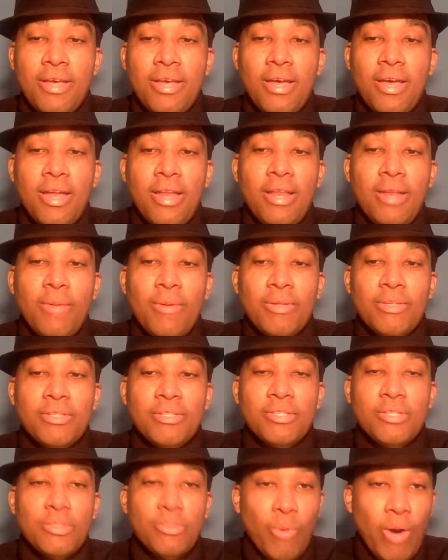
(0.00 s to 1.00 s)
and he
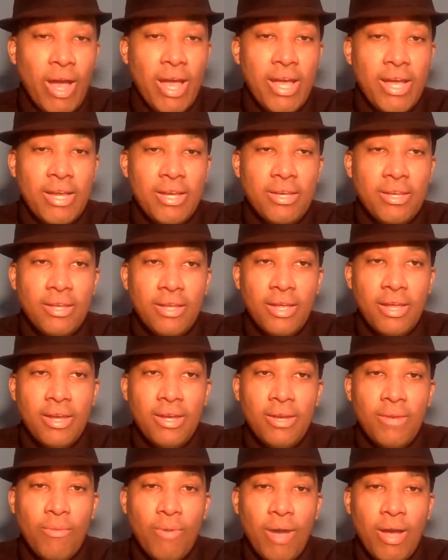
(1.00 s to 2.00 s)
wasn't swayed
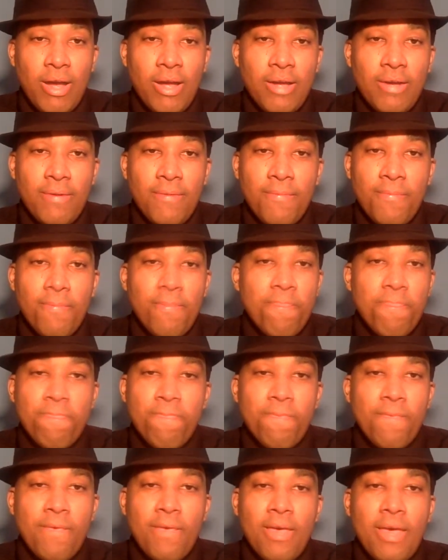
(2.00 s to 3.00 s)
anyway,
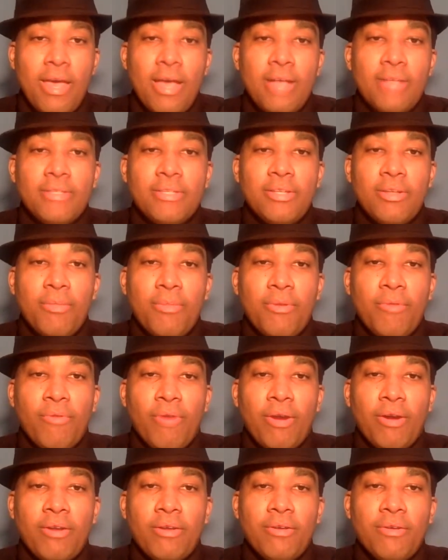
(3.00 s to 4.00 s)
he'd still be
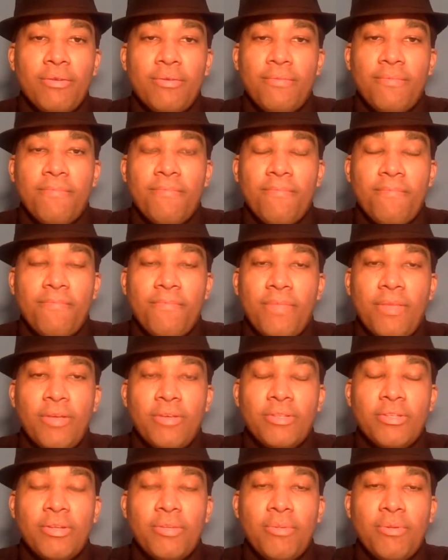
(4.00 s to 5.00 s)
running. He'll
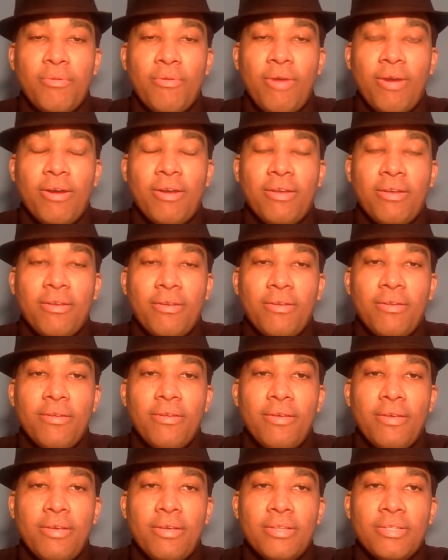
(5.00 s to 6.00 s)
still be running.
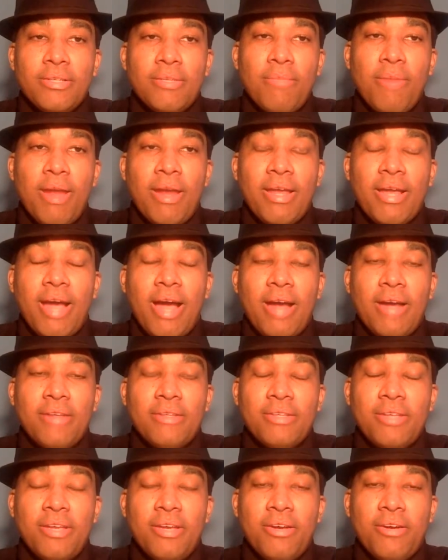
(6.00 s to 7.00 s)
Somebody got in
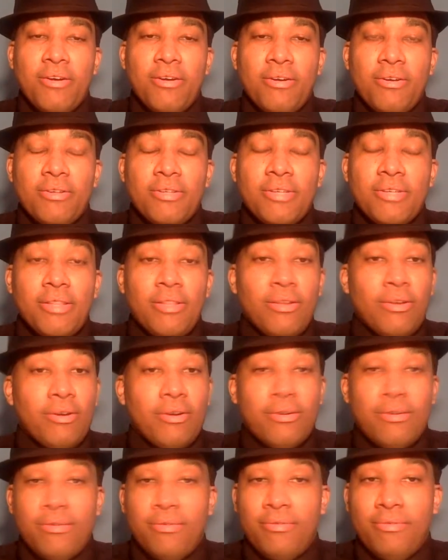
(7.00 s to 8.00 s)
his ear and said,
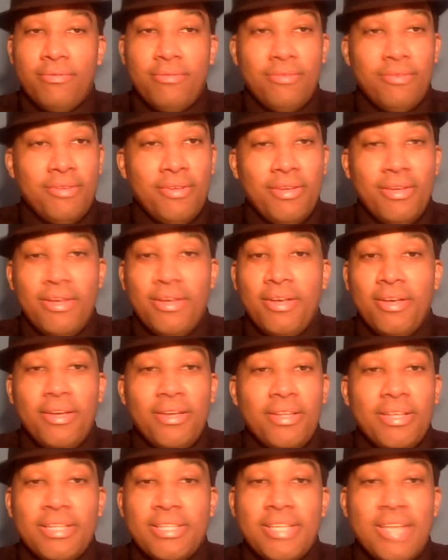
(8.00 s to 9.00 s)
look,
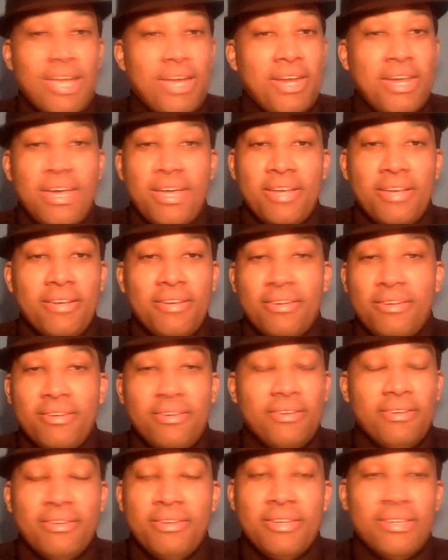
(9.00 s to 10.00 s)
this ain't it.
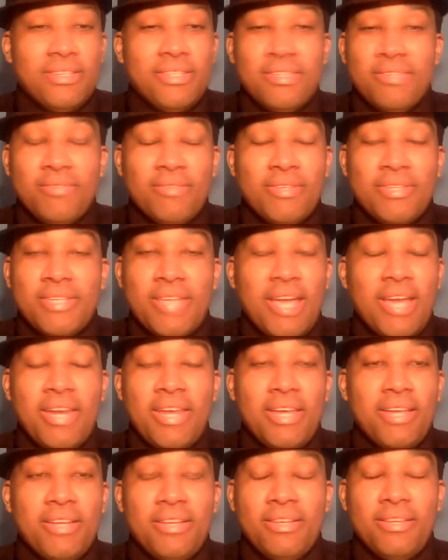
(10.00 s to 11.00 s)
This ain't
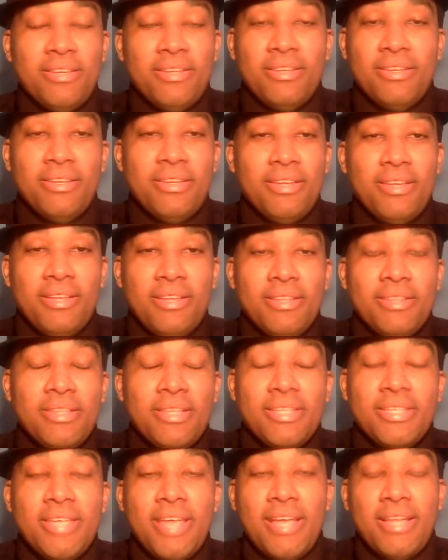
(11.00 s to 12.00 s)
it.
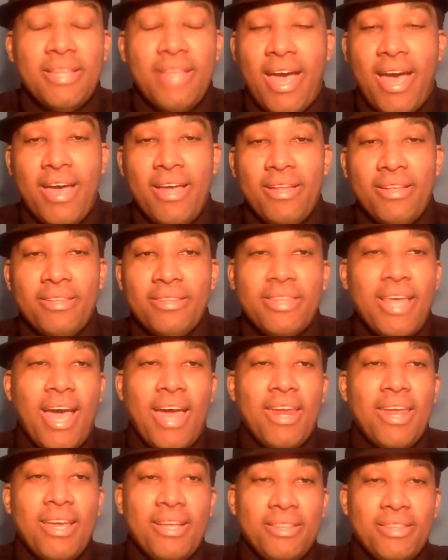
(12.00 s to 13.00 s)
This ain't that.
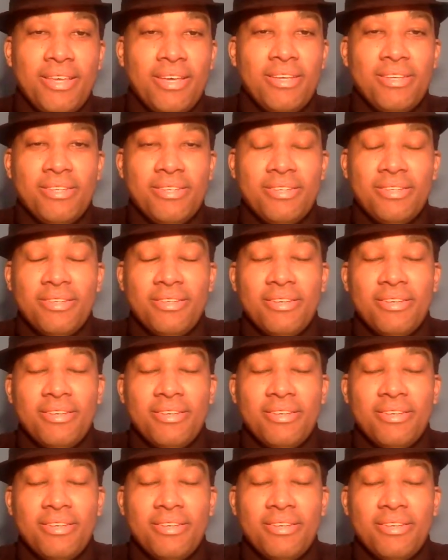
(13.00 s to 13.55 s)
That ain't this.